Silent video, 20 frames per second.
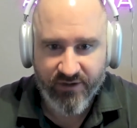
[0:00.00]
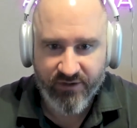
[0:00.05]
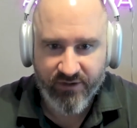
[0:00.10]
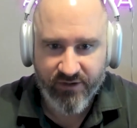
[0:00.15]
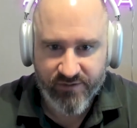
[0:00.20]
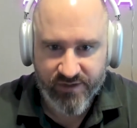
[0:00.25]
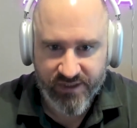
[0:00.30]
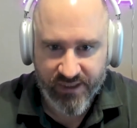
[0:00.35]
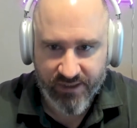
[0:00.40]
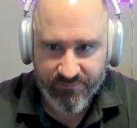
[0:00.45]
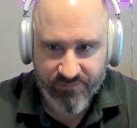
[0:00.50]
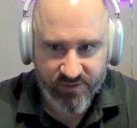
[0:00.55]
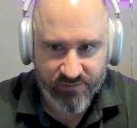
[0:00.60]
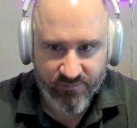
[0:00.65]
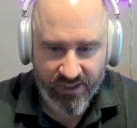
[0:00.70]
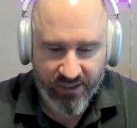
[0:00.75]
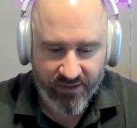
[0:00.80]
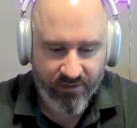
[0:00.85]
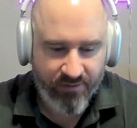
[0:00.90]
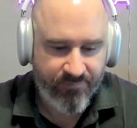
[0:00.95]

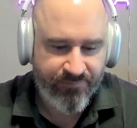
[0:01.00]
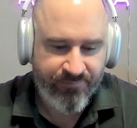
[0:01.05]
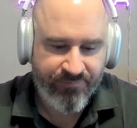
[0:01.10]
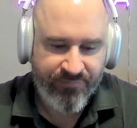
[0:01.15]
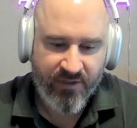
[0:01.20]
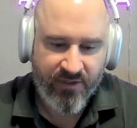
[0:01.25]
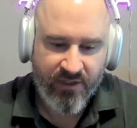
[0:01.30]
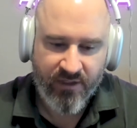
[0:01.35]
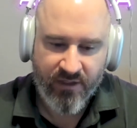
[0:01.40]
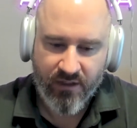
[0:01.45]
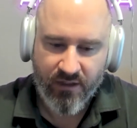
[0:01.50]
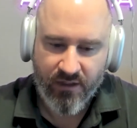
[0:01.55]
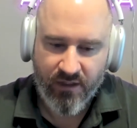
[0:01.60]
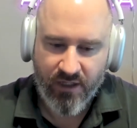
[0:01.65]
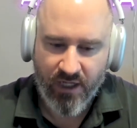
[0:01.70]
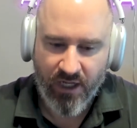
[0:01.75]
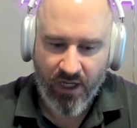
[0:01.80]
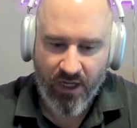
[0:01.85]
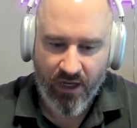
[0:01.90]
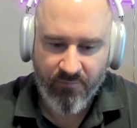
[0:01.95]
UTMs are ready.
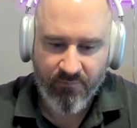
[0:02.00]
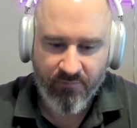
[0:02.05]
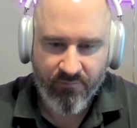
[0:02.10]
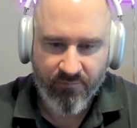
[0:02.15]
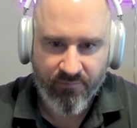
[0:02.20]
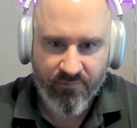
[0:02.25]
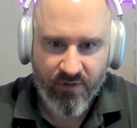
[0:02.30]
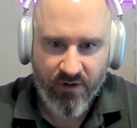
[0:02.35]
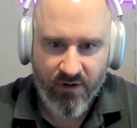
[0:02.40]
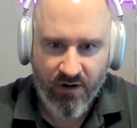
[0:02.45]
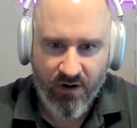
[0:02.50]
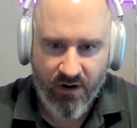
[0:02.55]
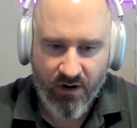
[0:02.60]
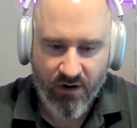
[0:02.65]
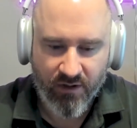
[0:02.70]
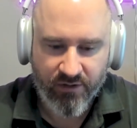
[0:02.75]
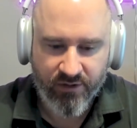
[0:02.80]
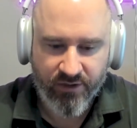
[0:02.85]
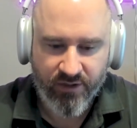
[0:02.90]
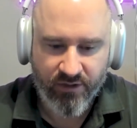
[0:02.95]

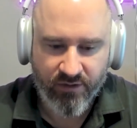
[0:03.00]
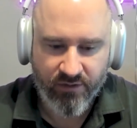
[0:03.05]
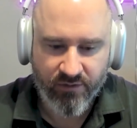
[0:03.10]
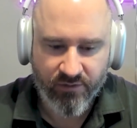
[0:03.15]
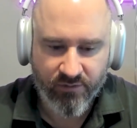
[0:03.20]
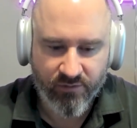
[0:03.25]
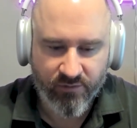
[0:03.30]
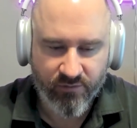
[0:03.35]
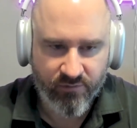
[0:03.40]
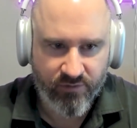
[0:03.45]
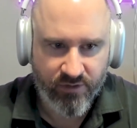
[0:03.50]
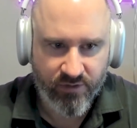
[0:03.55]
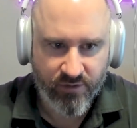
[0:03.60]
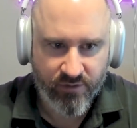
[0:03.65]
Are you